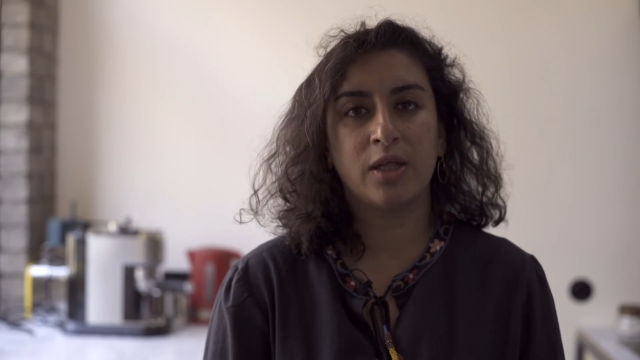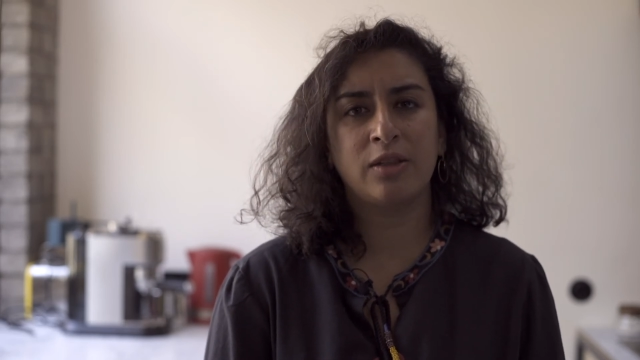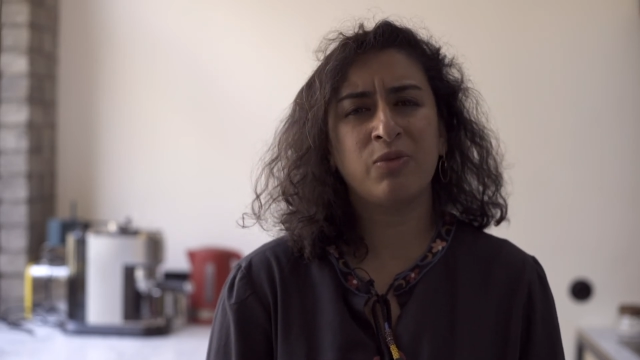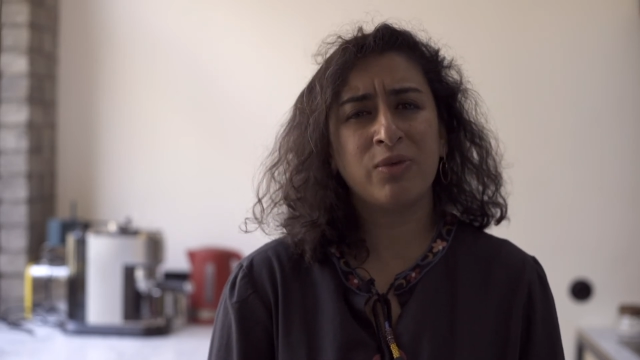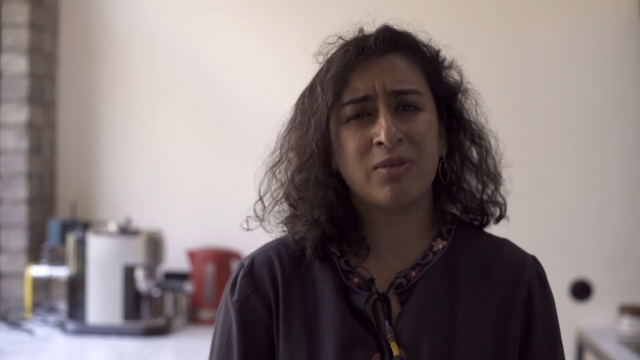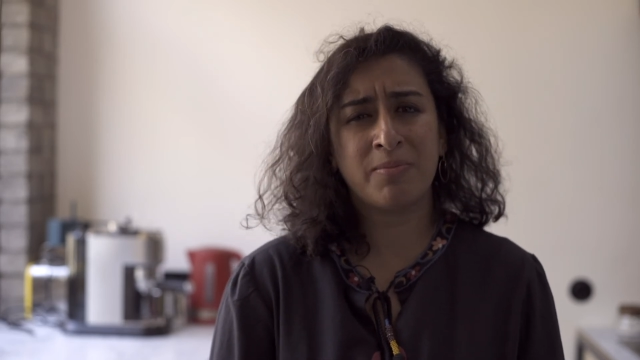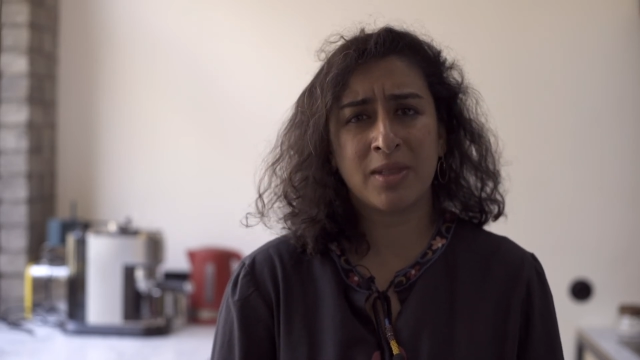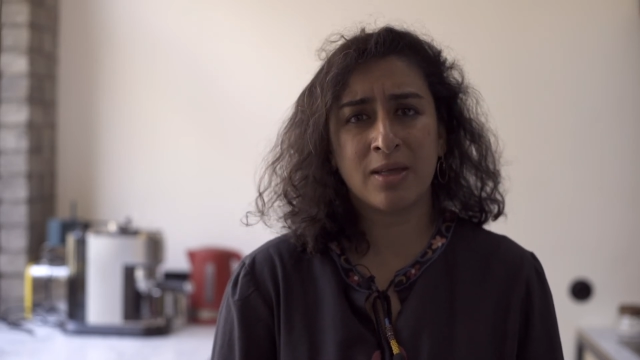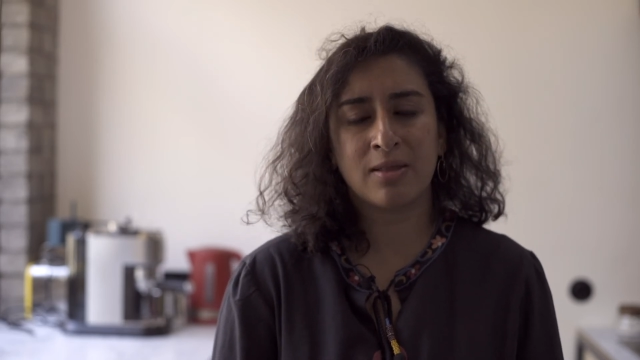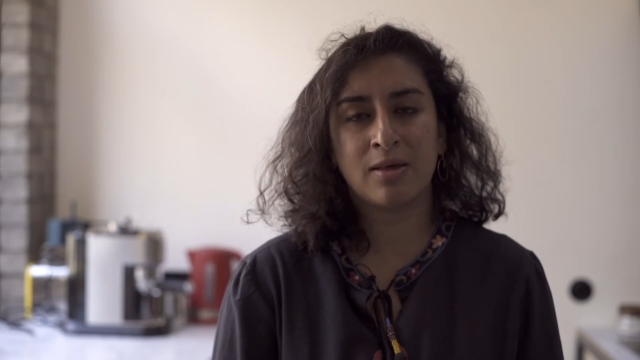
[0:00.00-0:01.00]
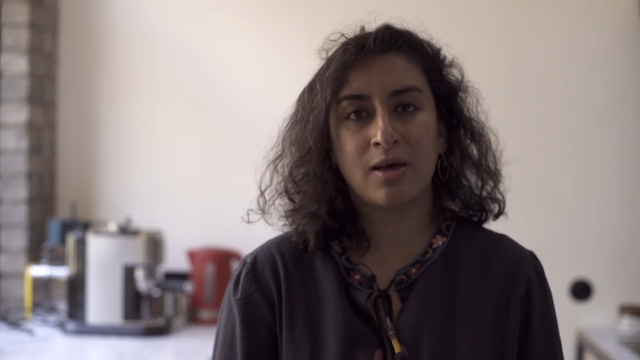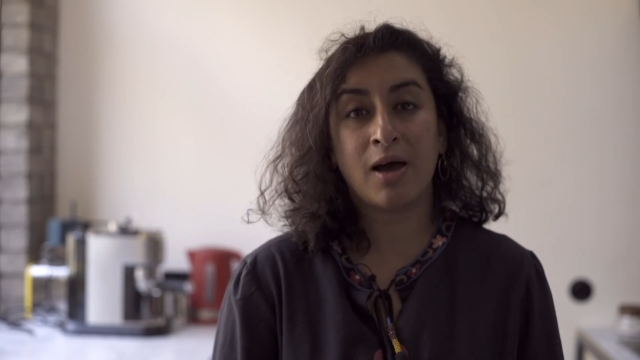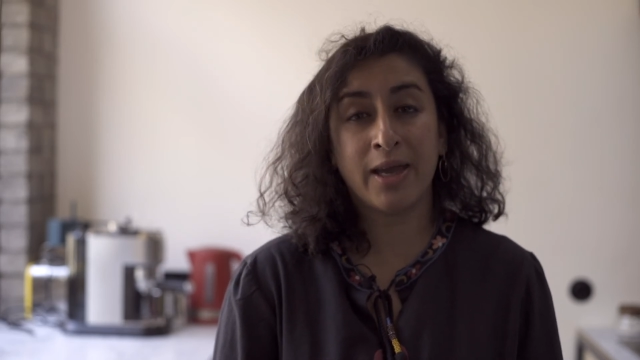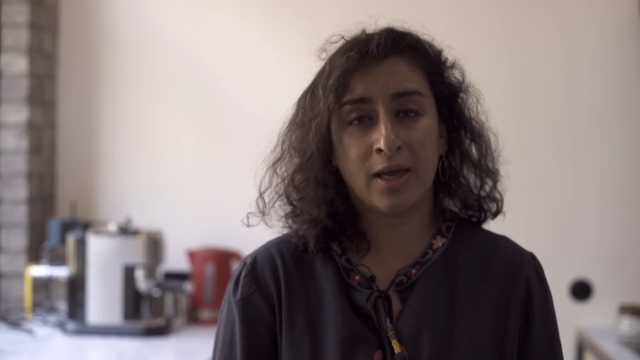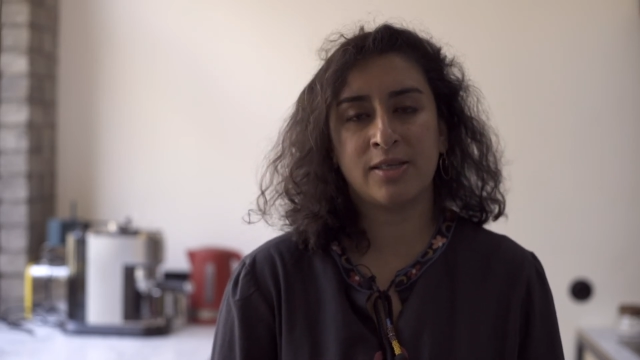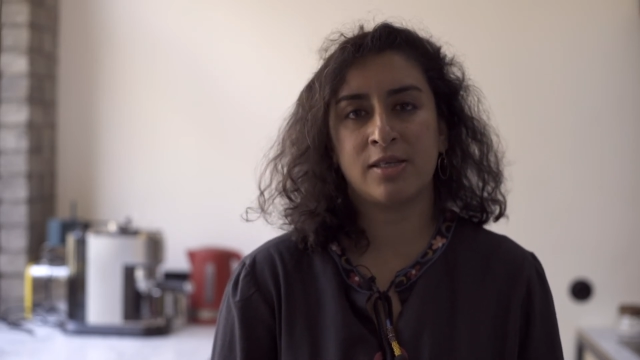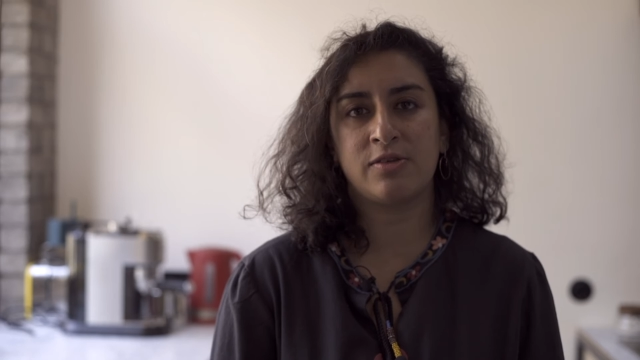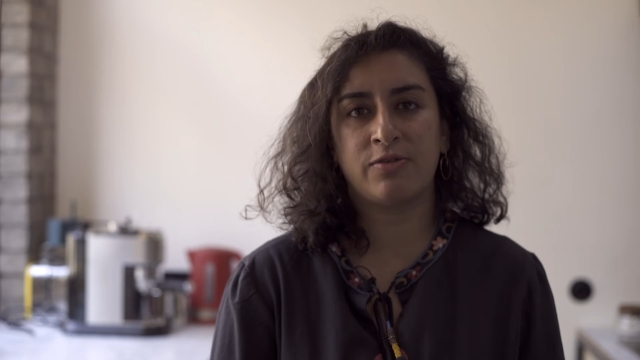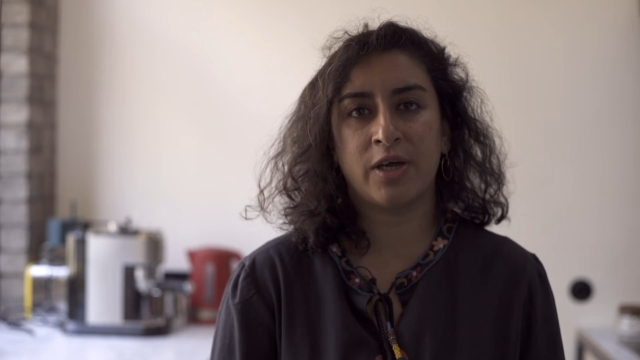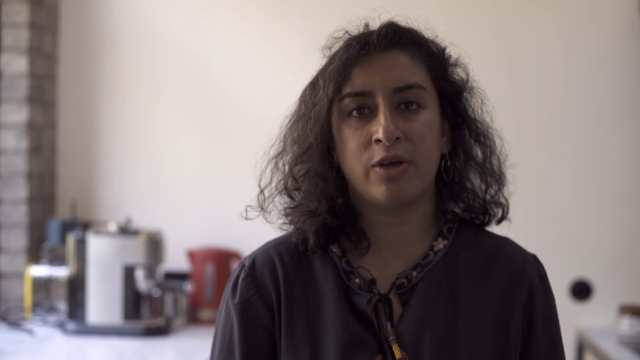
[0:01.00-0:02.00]
This was something that I
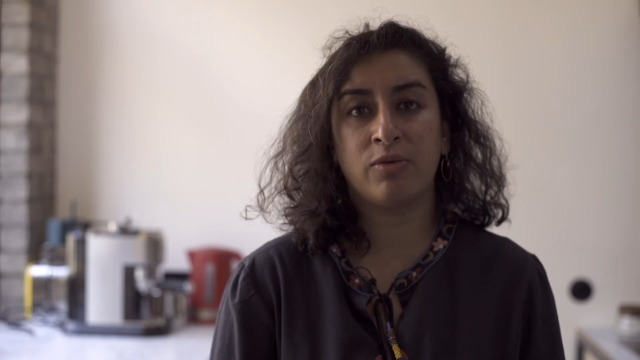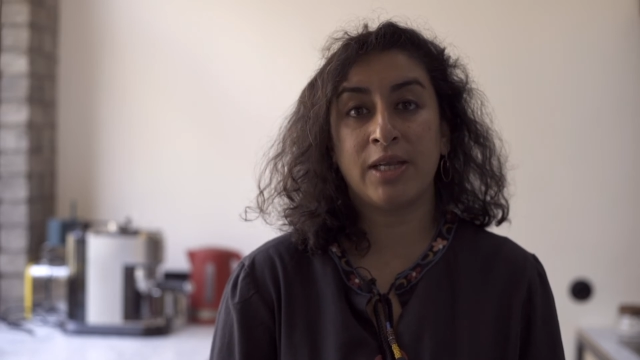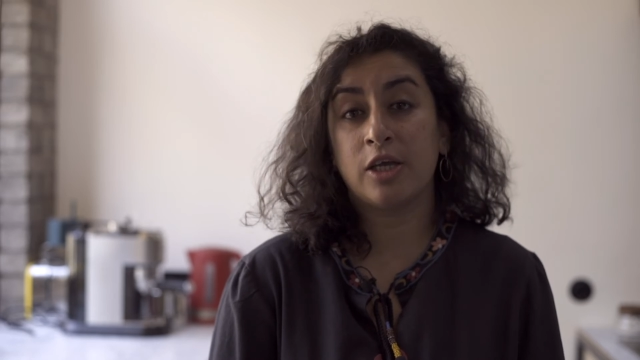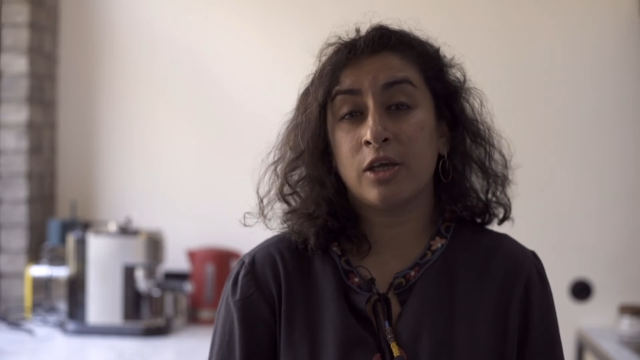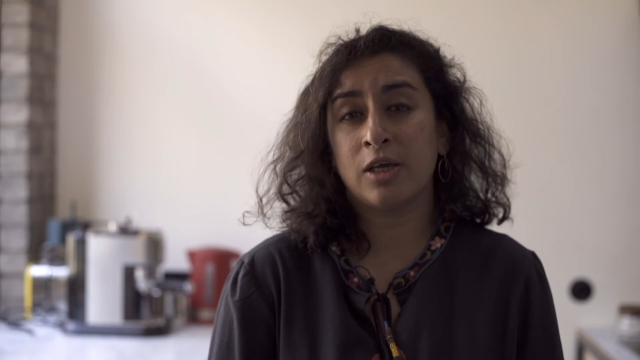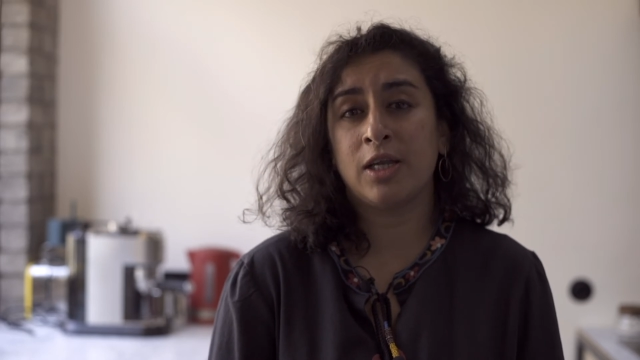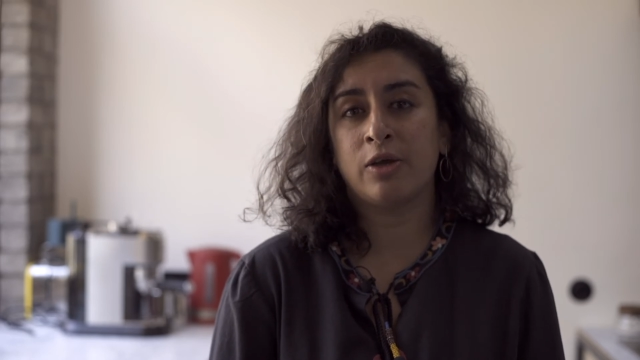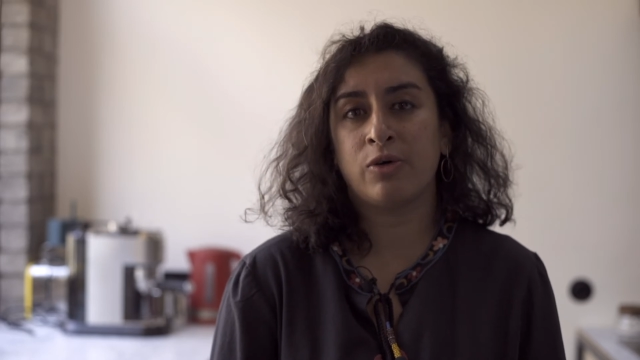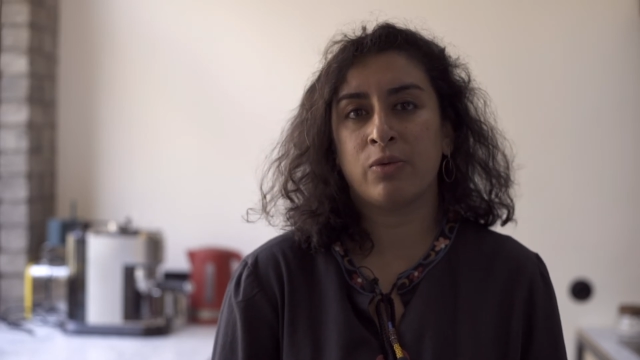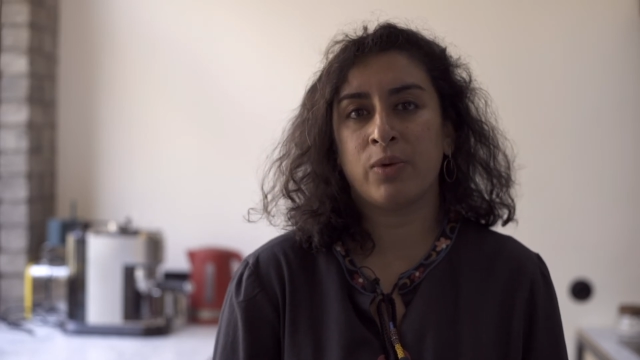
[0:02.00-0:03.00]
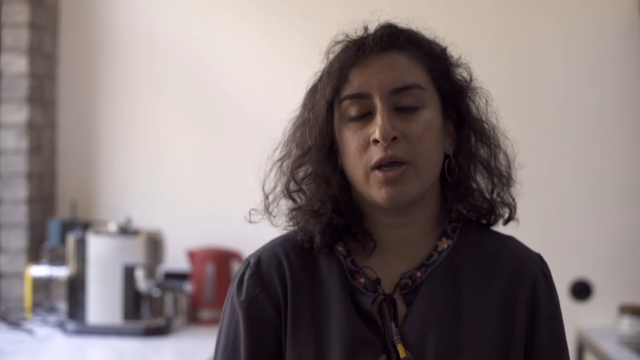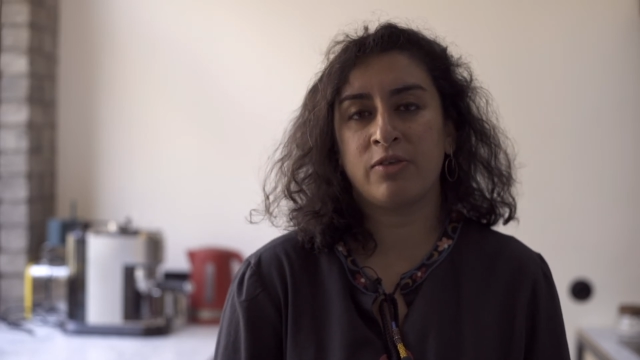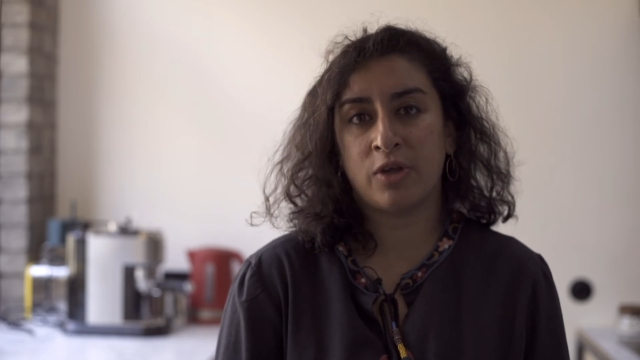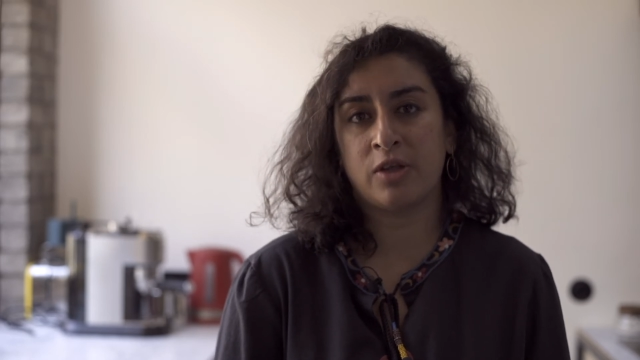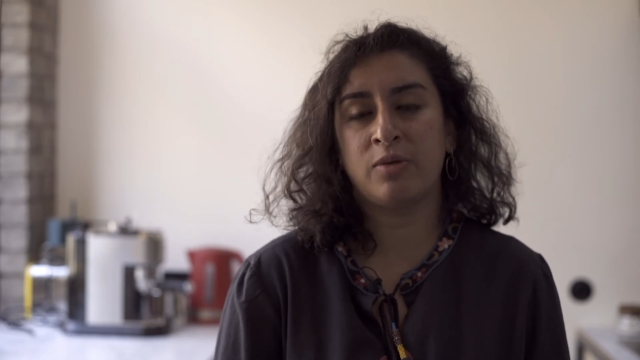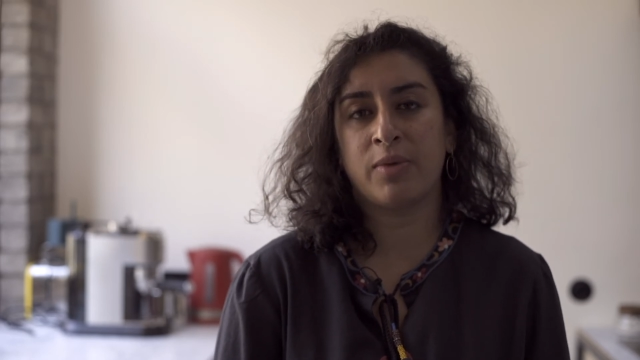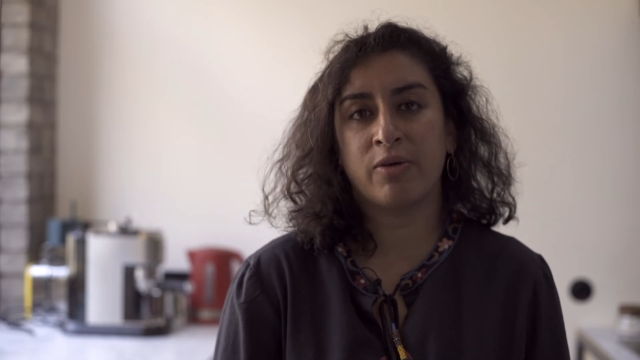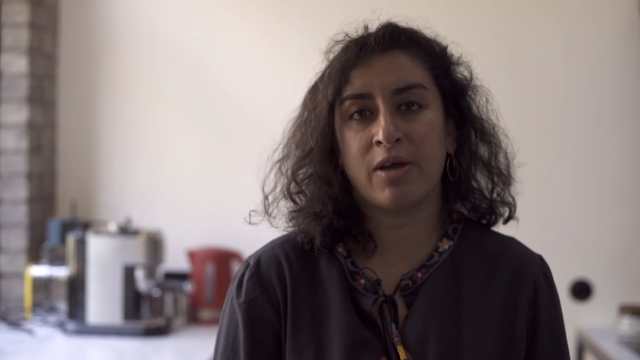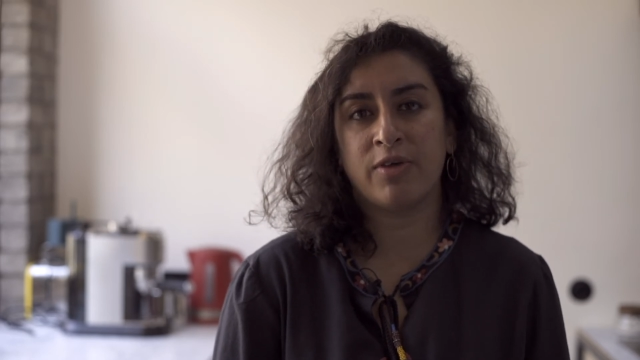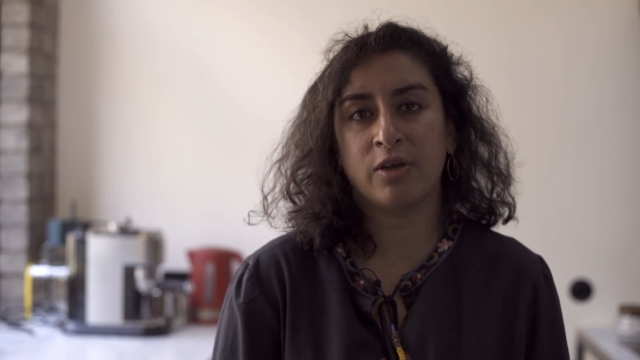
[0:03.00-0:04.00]
identified really early on when I started my
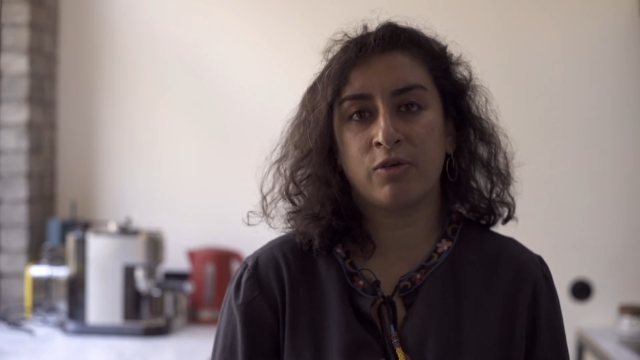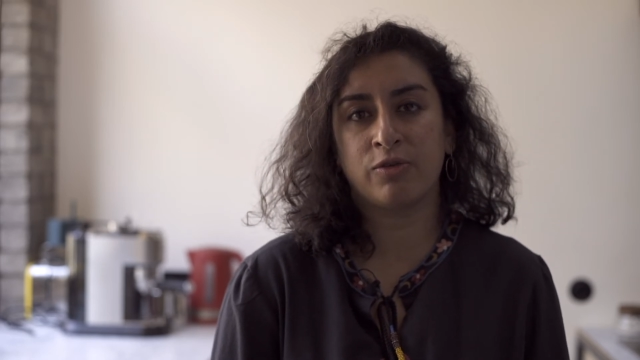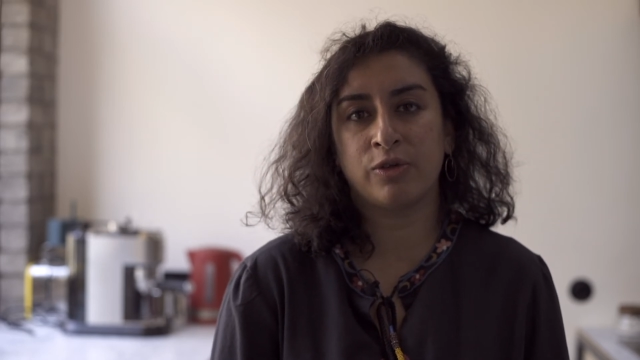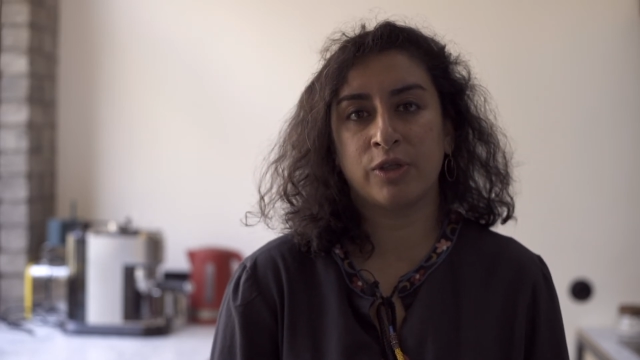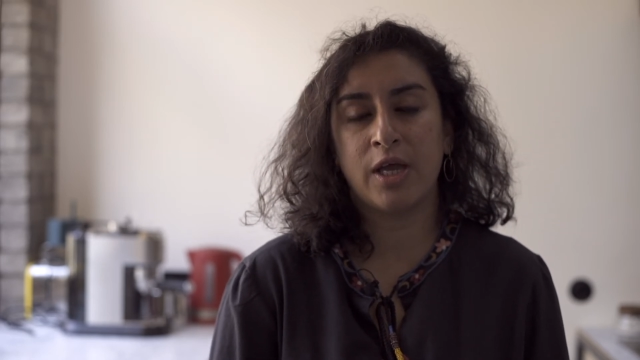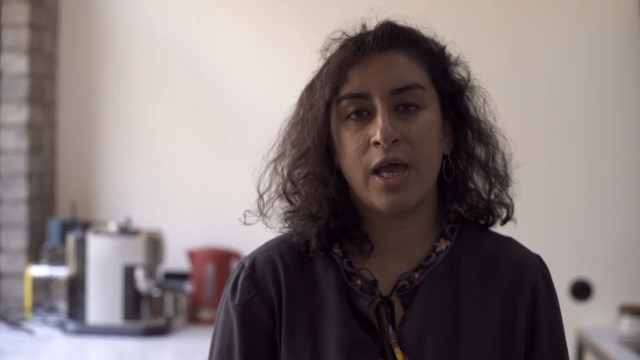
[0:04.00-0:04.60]
graphic novel,